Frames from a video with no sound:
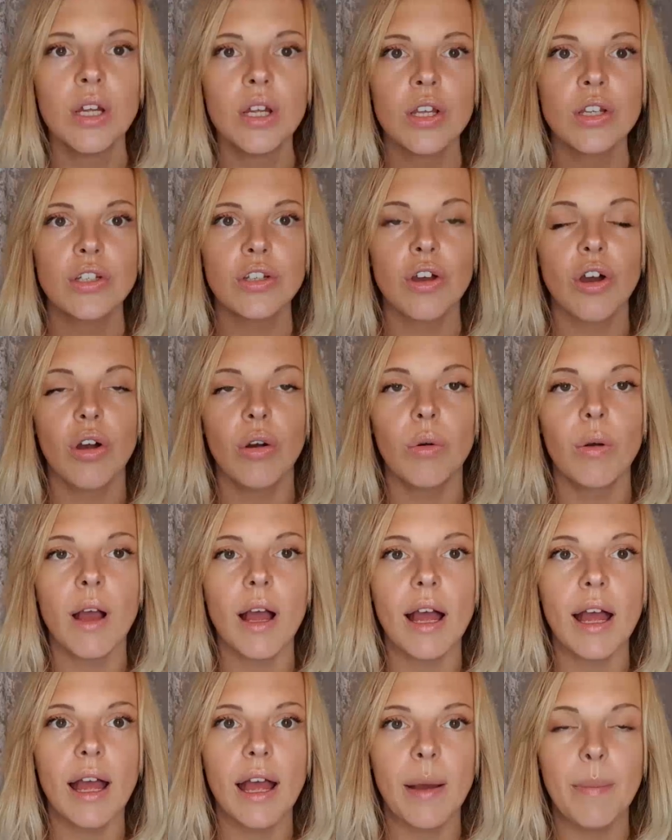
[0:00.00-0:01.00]
So
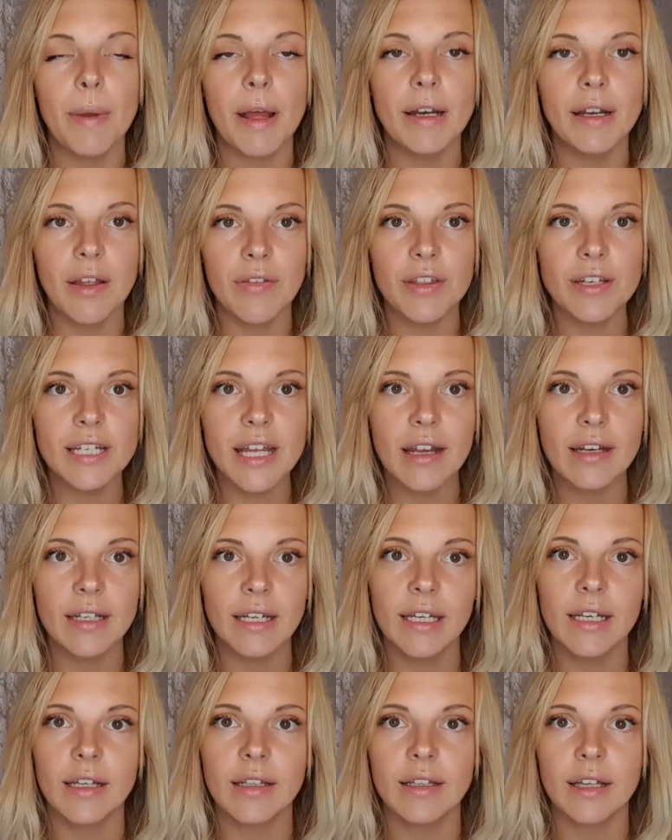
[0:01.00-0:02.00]
another
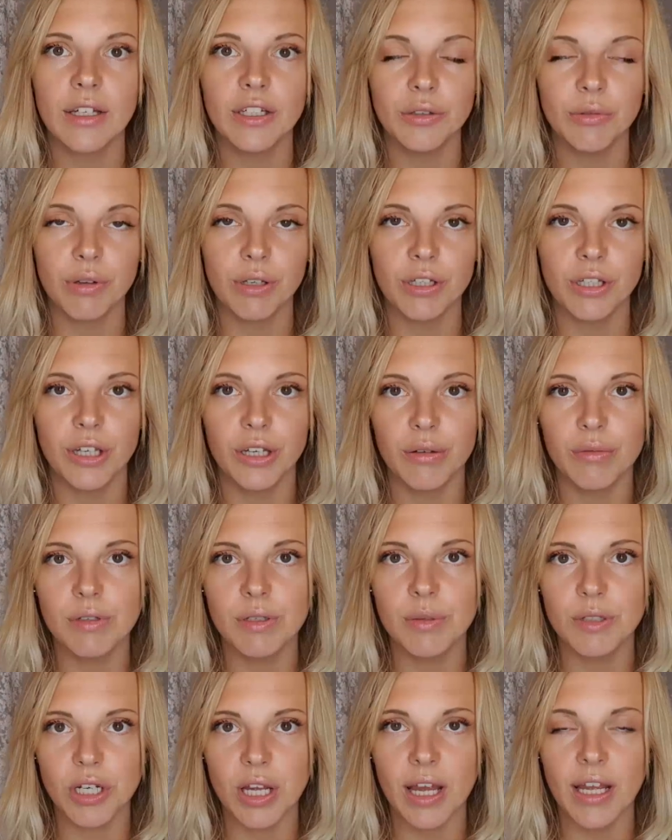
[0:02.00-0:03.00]
technique that you can
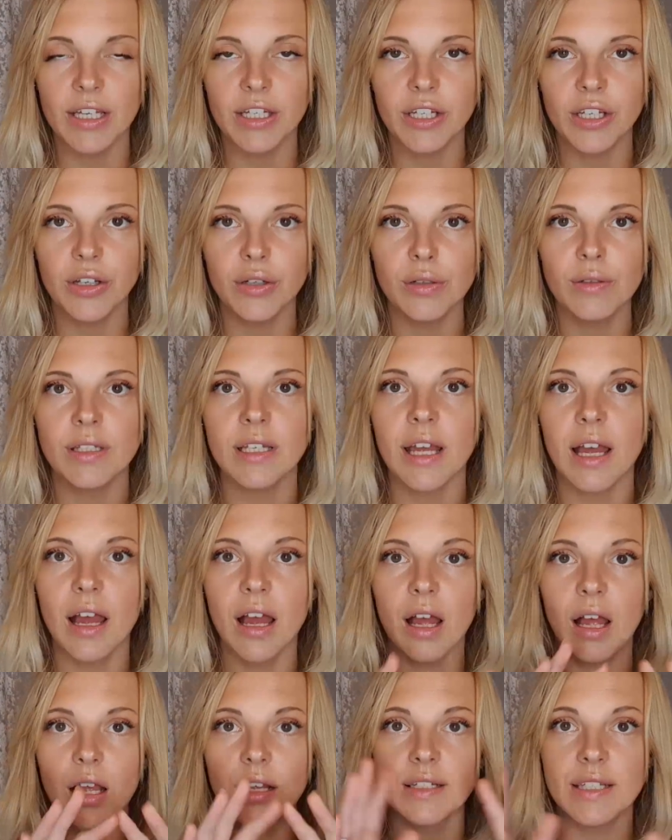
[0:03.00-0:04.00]
use, which I use,
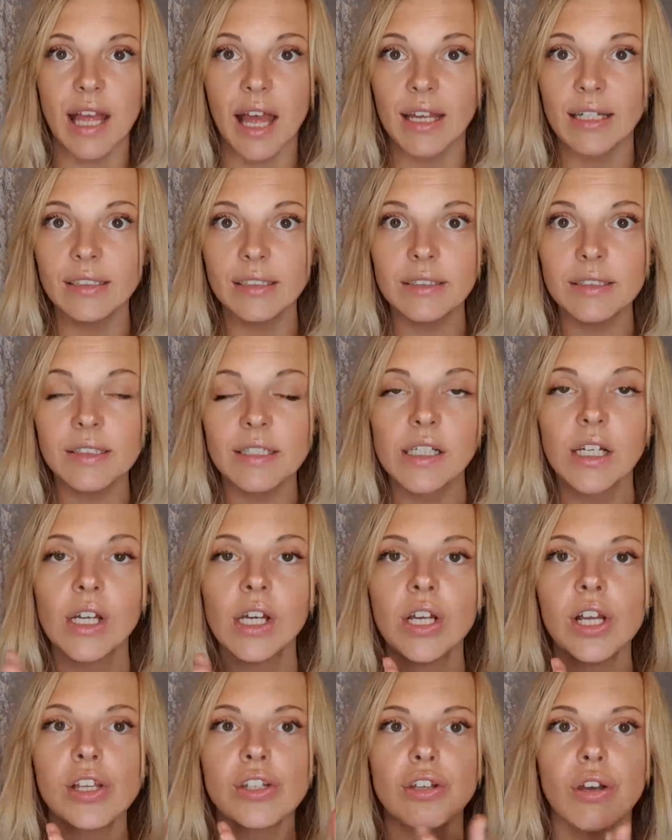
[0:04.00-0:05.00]
are signs.
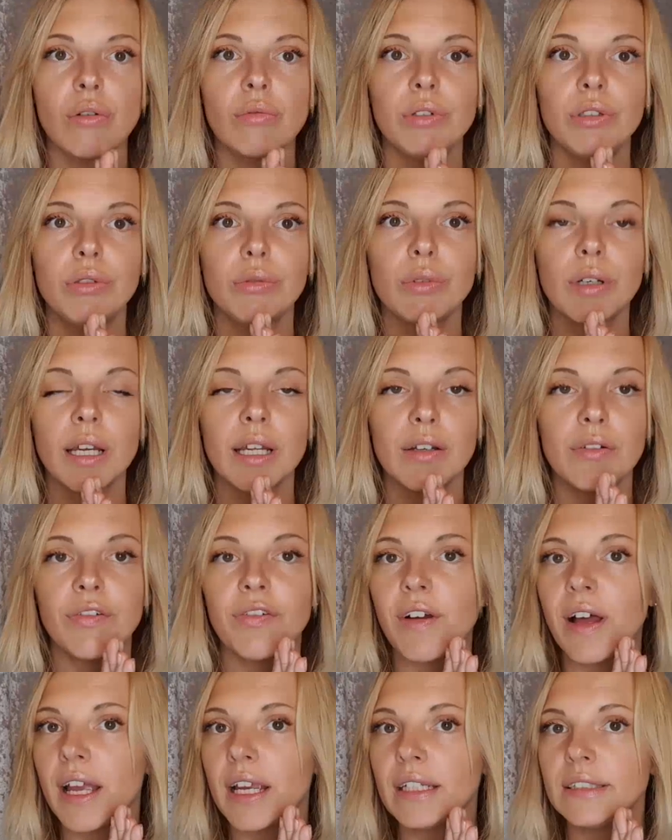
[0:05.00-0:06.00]
So you can
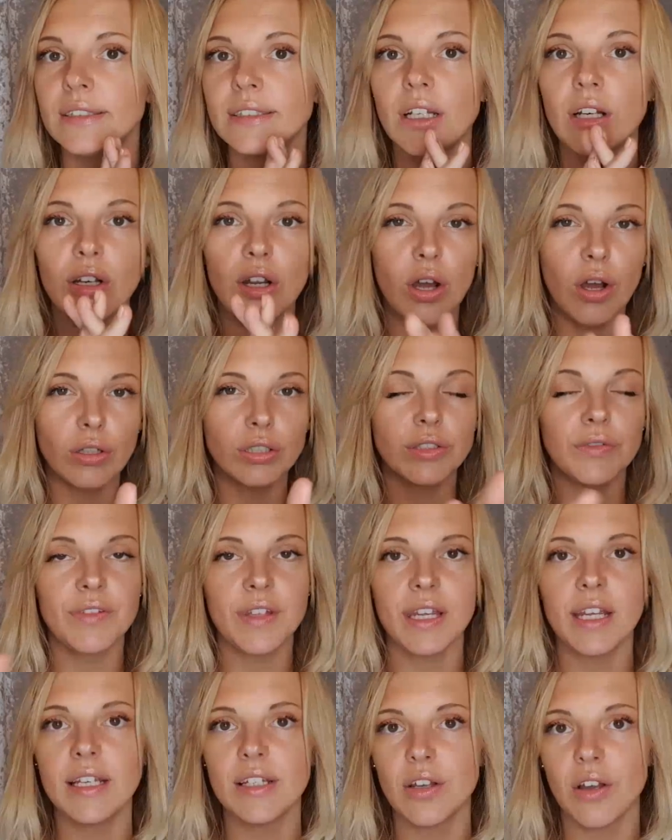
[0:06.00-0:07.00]
find a lot of
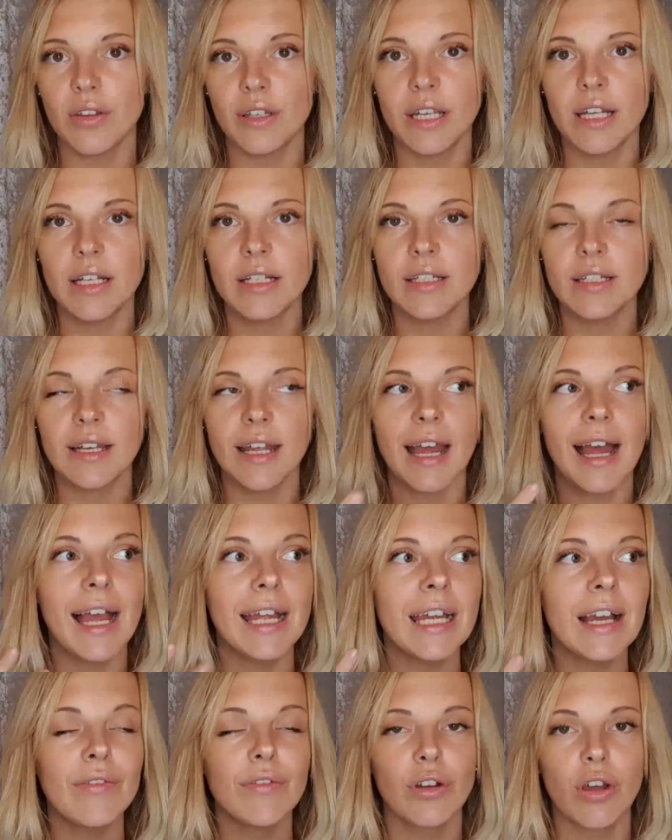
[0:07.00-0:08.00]
these on the internet. I
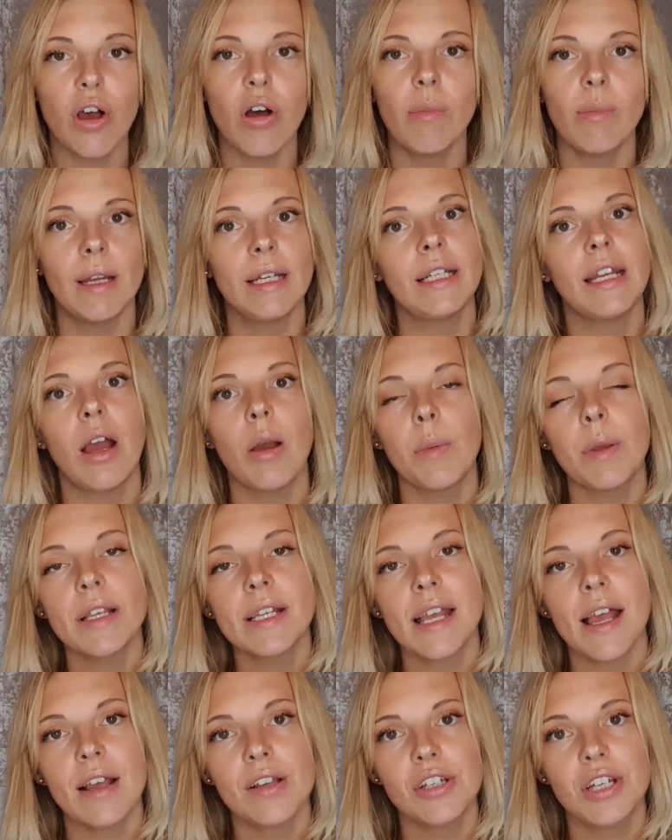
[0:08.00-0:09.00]
haven't got mine now because
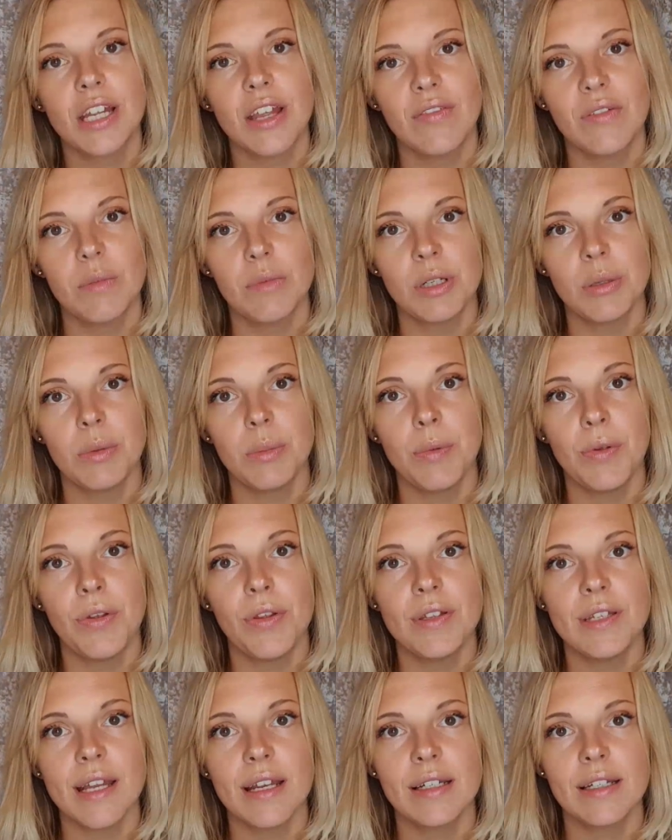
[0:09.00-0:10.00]
I actually give them to the
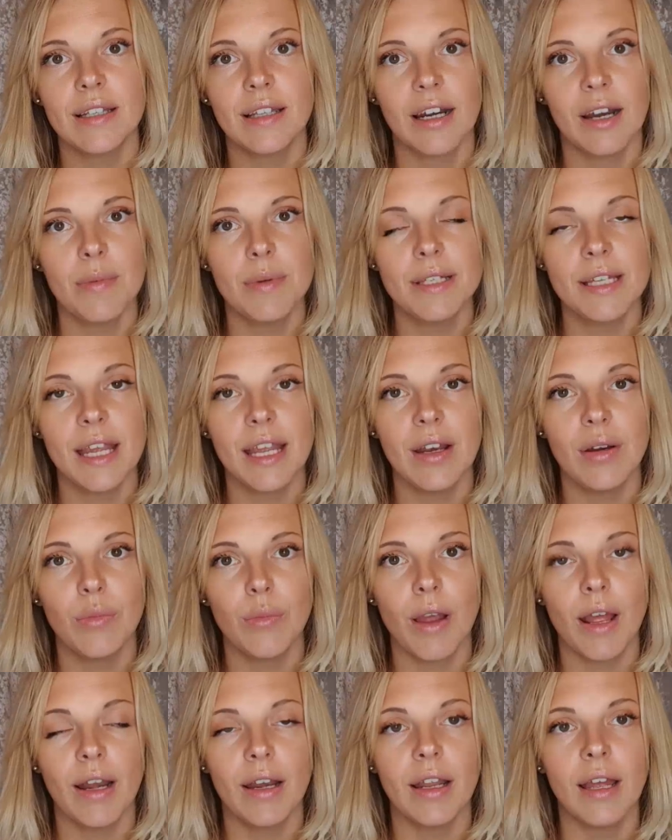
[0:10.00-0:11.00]
birth centre that I was in
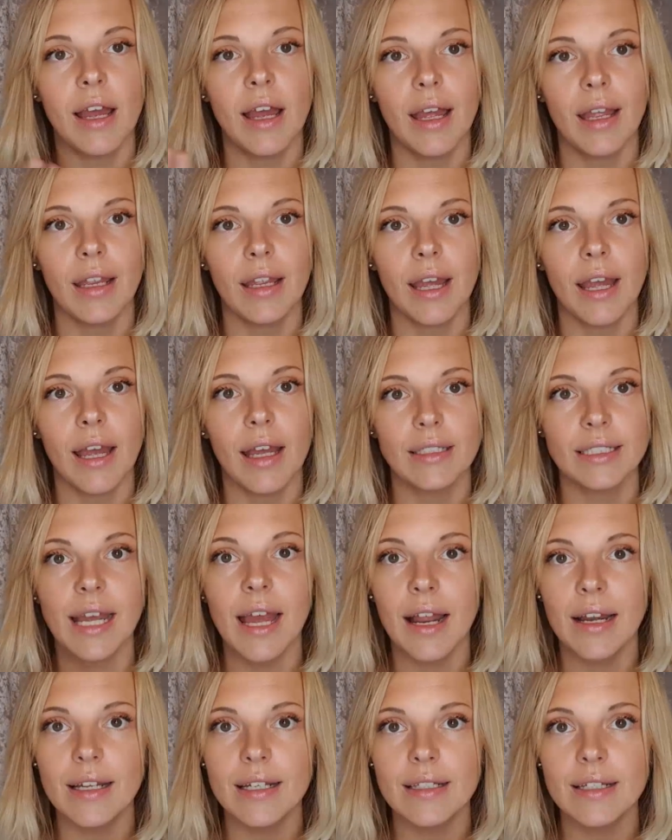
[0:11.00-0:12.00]
when I had
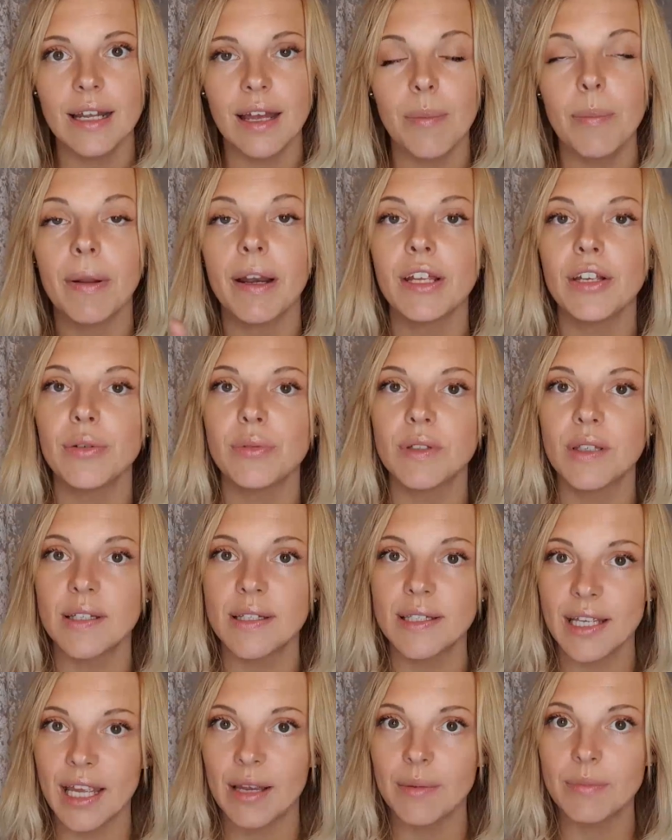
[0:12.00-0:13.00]
Alistair, but I use the
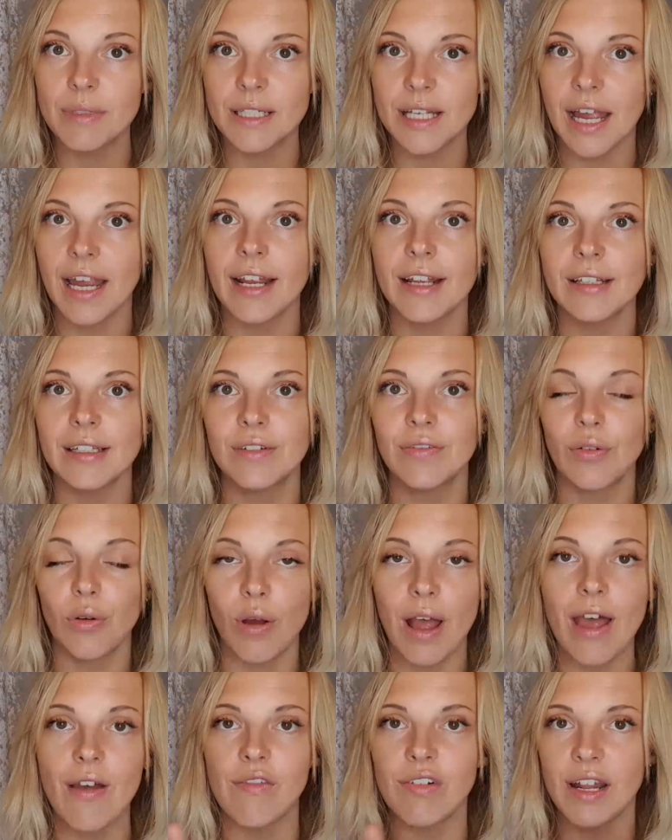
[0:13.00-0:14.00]
same signs
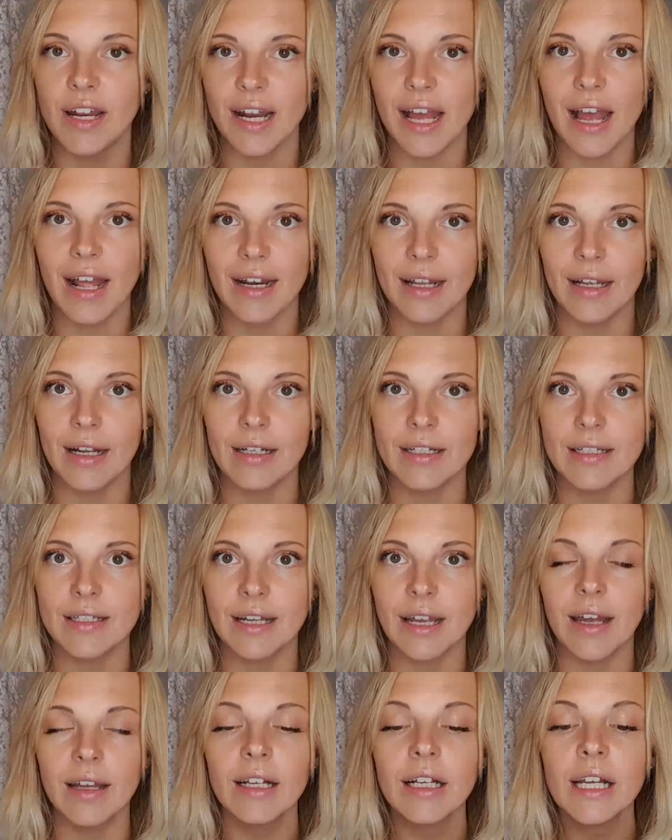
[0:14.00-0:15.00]
for Evelyn and
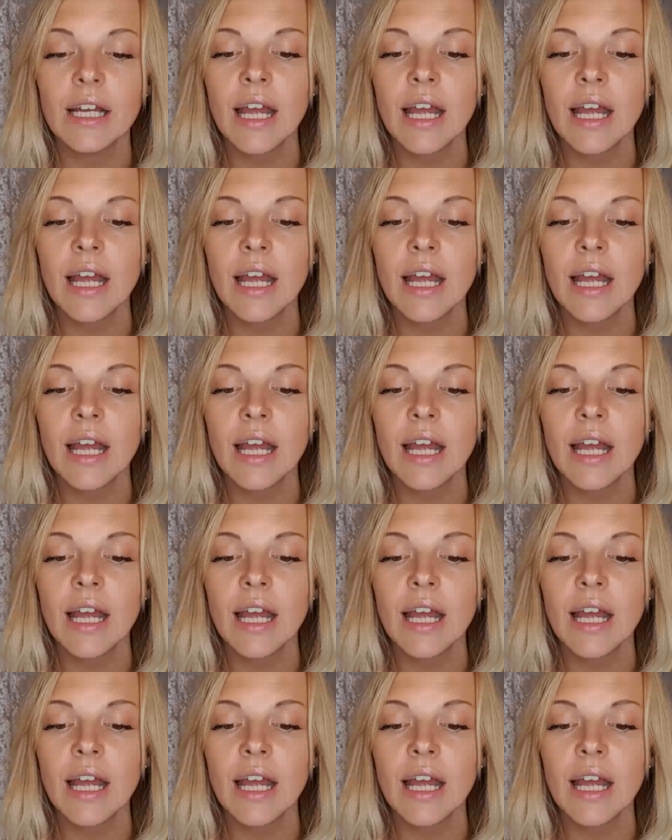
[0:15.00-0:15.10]
Alistair.